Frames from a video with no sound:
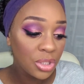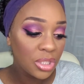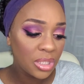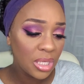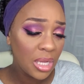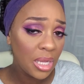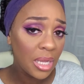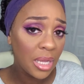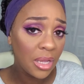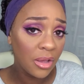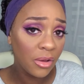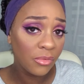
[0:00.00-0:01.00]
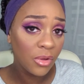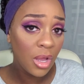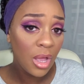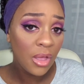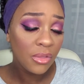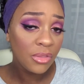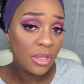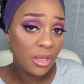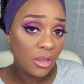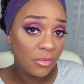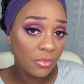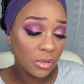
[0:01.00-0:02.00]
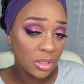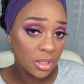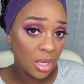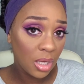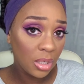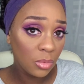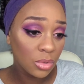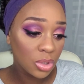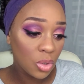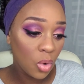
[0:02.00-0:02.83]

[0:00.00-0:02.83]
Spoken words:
to see if the Farsali